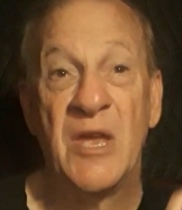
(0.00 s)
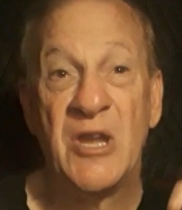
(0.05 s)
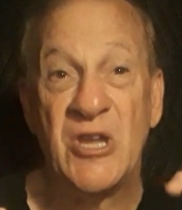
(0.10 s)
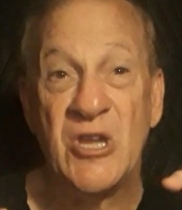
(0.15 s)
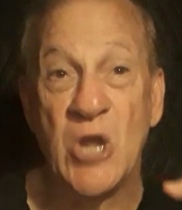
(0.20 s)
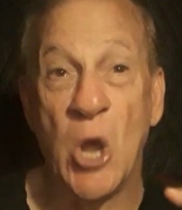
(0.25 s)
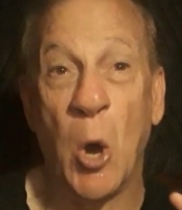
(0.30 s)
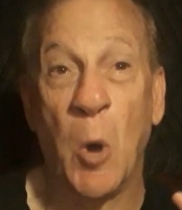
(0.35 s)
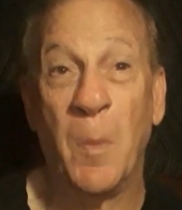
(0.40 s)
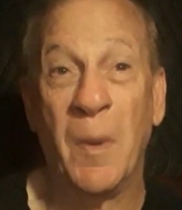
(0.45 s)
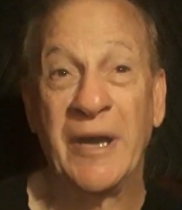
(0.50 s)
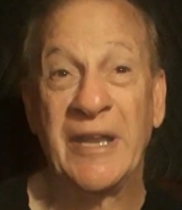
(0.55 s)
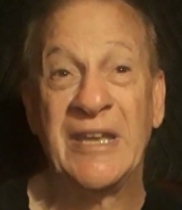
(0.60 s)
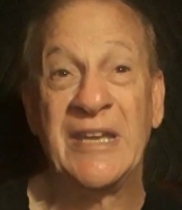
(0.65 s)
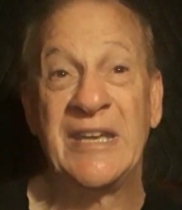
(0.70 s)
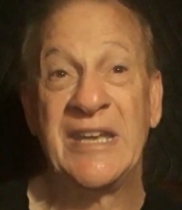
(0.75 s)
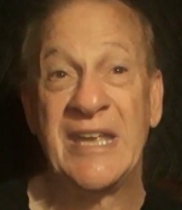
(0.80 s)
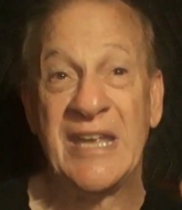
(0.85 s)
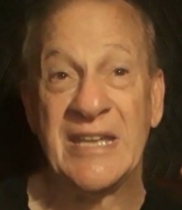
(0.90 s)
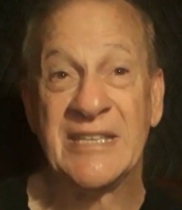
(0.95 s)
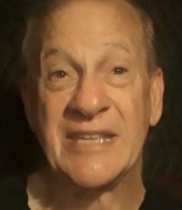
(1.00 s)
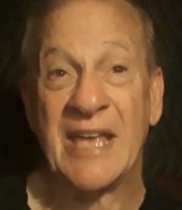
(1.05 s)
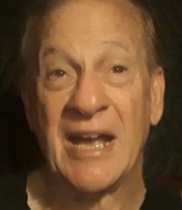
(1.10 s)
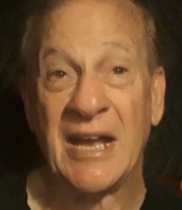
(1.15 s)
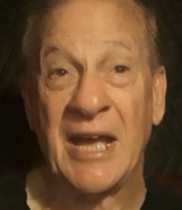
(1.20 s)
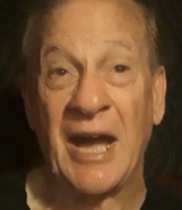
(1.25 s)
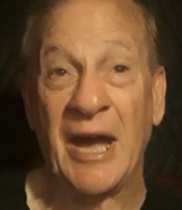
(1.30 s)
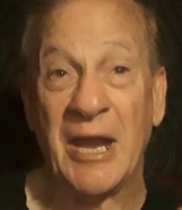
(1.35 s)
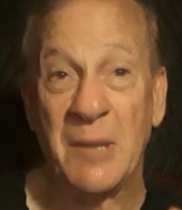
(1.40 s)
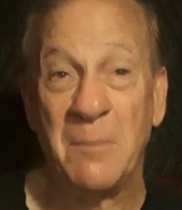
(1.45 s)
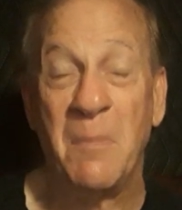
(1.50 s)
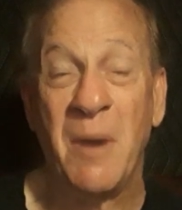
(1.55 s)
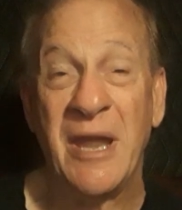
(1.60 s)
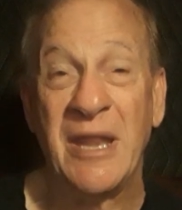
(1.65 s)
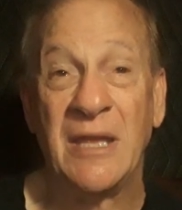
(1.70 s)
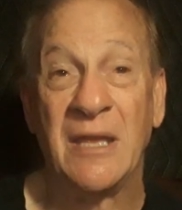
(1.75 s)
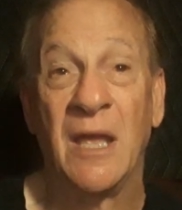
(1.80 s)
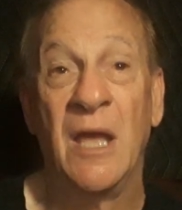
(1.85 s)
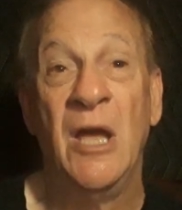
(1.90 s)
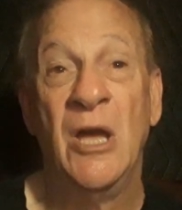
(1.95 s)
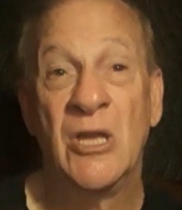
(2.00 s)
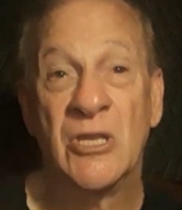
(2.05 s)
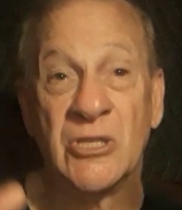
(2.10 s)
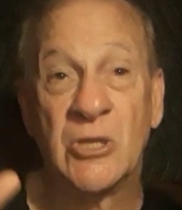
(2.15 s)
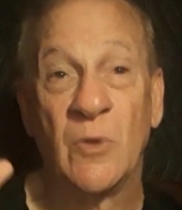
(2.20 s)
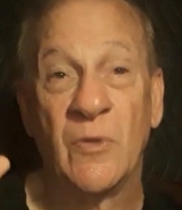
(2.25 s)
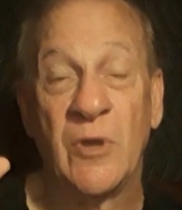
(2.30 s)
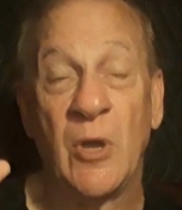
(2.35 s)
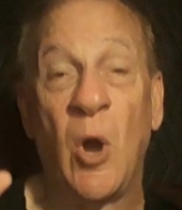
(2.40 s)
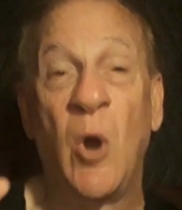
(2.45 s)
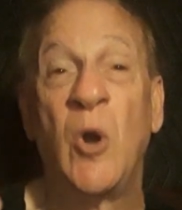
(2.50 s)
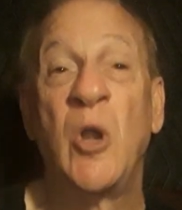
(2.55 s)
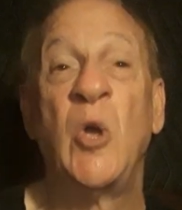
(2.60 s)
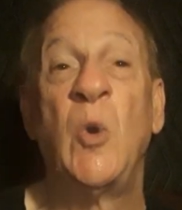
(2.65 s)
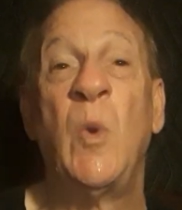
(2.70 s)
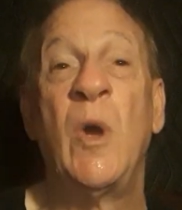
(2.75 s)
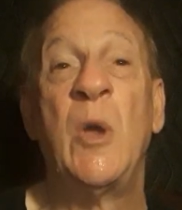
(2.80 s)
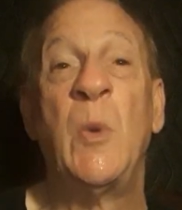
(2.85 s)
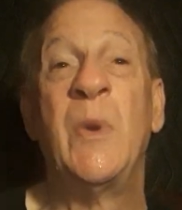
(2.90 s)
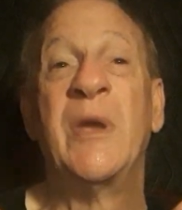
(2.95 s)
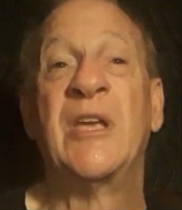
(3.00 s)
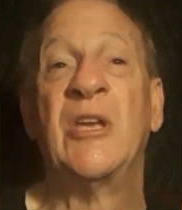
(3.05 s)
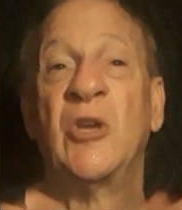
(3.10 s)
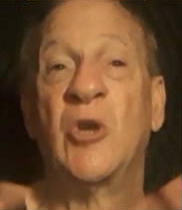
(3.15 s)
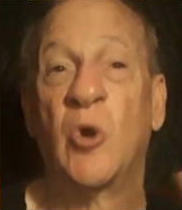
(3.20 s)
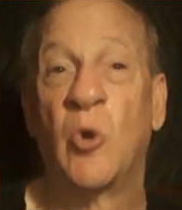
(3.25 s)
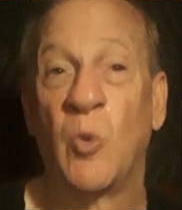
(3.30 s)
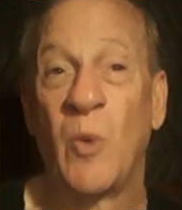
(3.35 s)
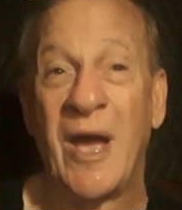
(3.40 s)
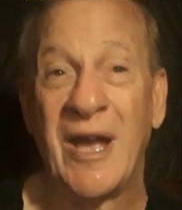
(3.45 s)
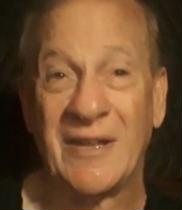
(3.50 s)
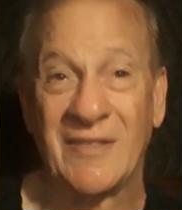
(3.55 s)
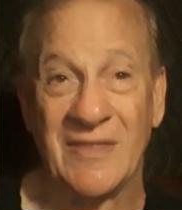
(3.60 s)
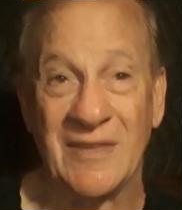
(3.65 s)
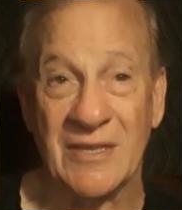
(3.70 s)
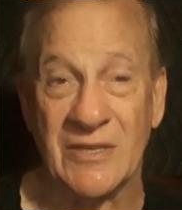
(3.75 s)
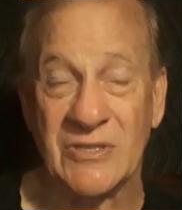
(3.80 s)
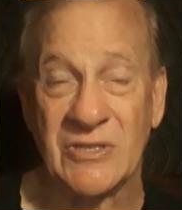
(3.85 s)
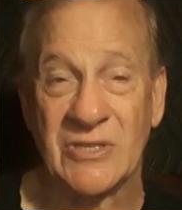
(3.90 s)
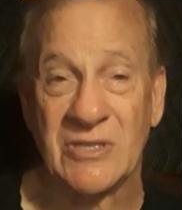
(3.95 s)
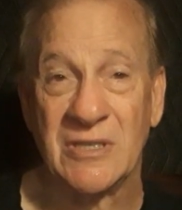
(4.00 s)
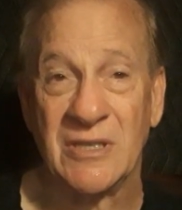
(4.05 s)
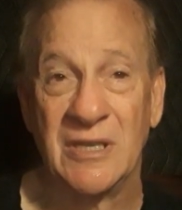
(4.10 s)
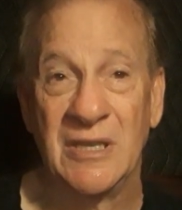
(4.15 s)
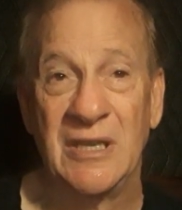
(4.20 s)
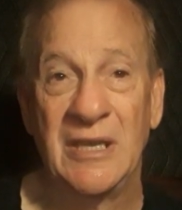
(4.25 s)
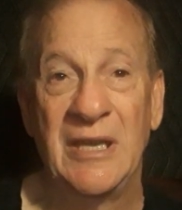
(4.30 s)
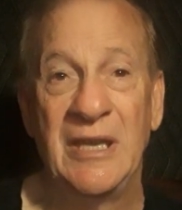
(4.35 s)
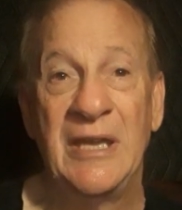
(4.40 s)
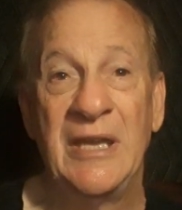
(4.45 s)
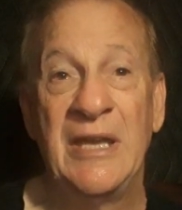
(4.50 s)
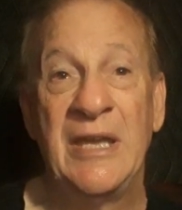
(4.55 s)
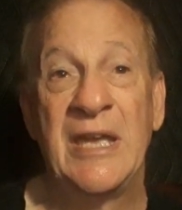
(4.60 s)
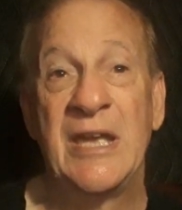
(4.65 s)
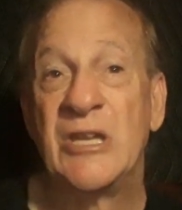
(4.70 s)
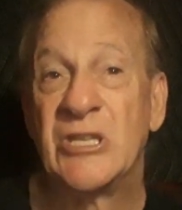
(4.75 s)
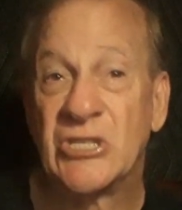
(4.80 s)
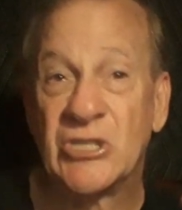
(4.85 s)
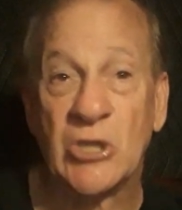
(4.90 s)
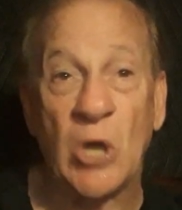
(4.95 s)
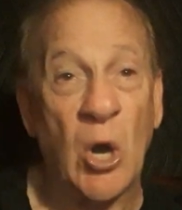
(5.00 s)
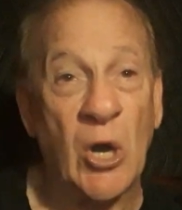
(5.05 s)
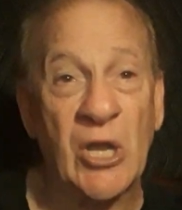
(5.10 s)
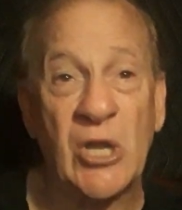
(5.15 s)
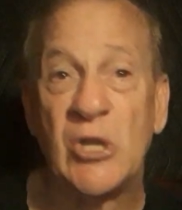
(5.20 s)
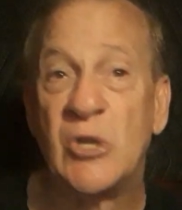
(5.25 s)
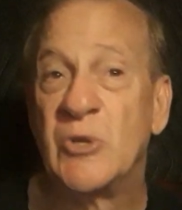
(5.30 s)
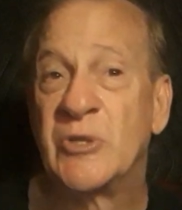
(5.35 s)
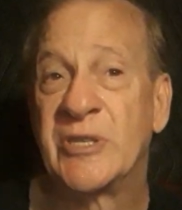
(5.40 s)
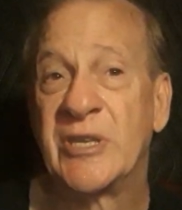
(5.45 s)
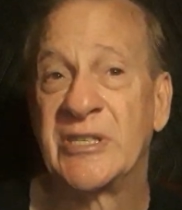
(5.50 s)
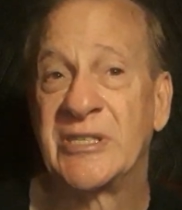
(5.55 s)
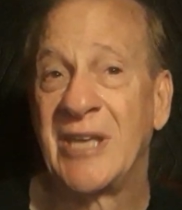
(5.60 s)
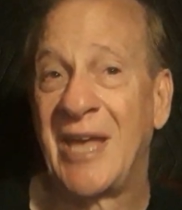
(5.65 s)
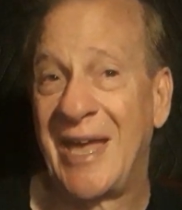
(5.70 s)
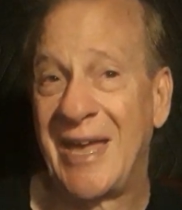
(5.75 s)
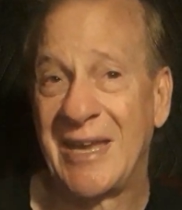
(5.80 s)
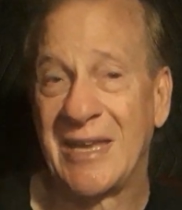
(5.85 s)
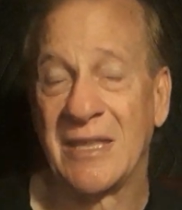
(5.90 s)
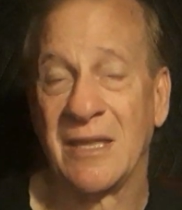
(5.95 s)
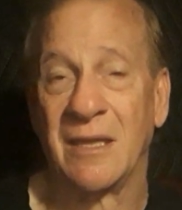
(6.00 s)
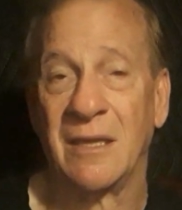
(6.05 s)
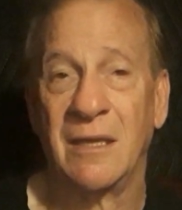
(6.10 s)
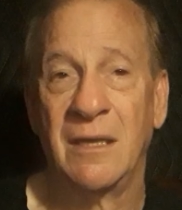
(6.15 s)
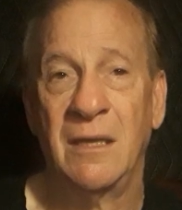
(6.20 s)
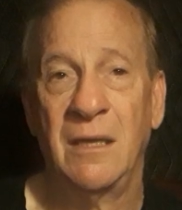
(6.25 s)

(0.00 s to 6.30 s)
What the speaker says: Nobody needs that kind of money. So the only way we can correct this is start a new society